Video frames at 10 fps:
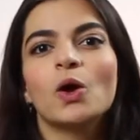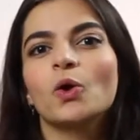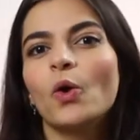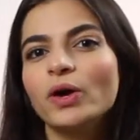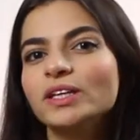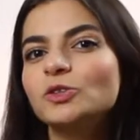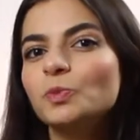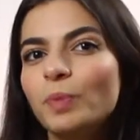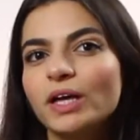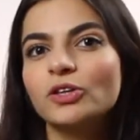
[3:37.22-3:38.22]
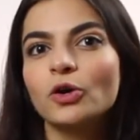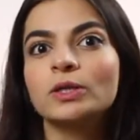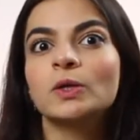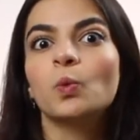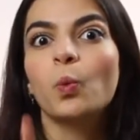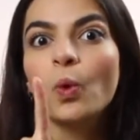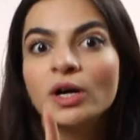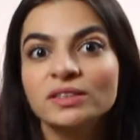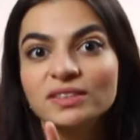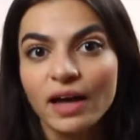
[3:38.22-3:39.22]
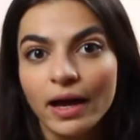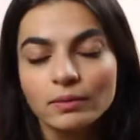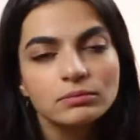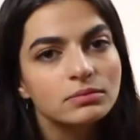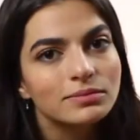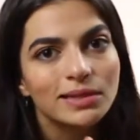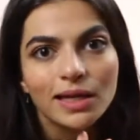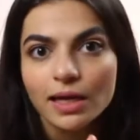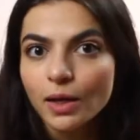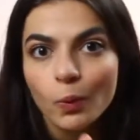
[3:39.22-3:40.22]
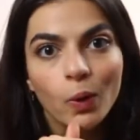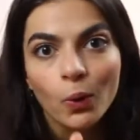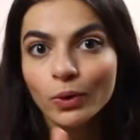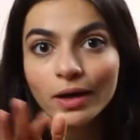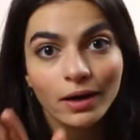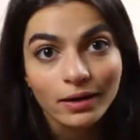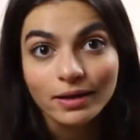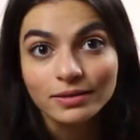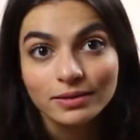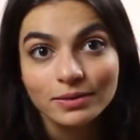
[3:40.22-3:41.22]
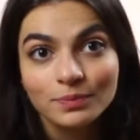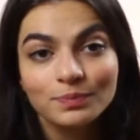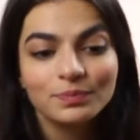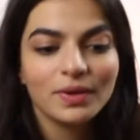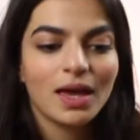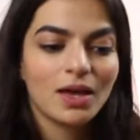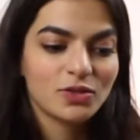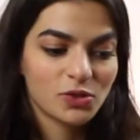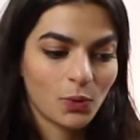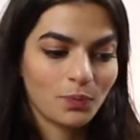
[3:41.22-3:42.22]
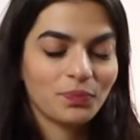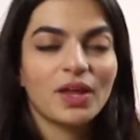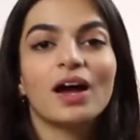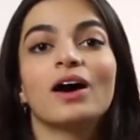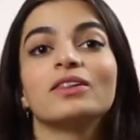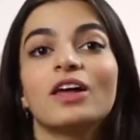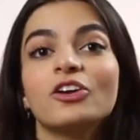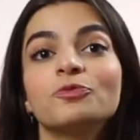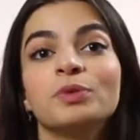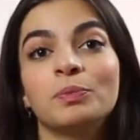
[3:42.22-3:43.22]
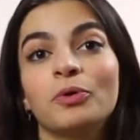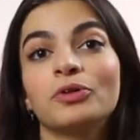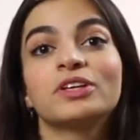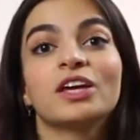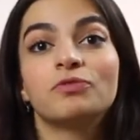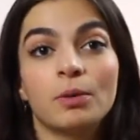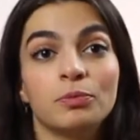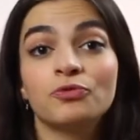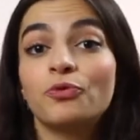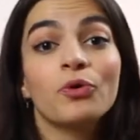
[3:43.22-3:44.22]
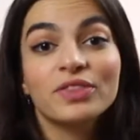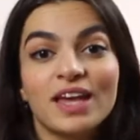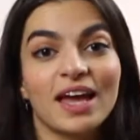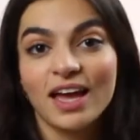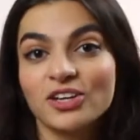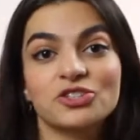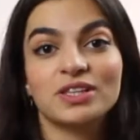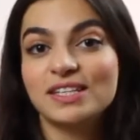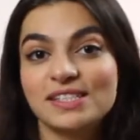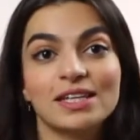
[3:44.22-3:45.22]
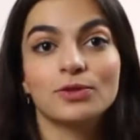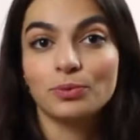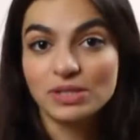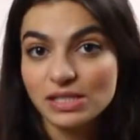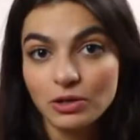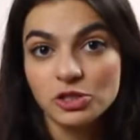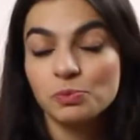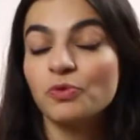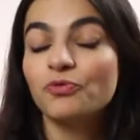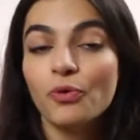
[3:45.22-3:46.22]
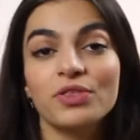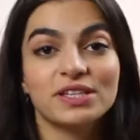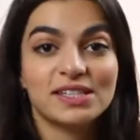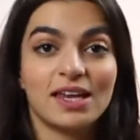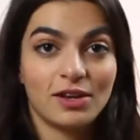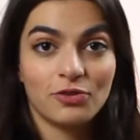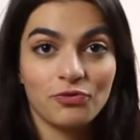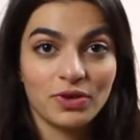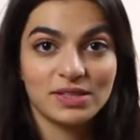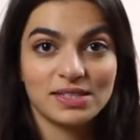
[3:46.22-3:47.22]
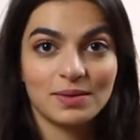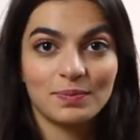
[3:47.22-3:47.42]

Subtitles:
Going to bed early one time, it won't cut it. So, a lot of people give up before they actually see the results, before they see any difference.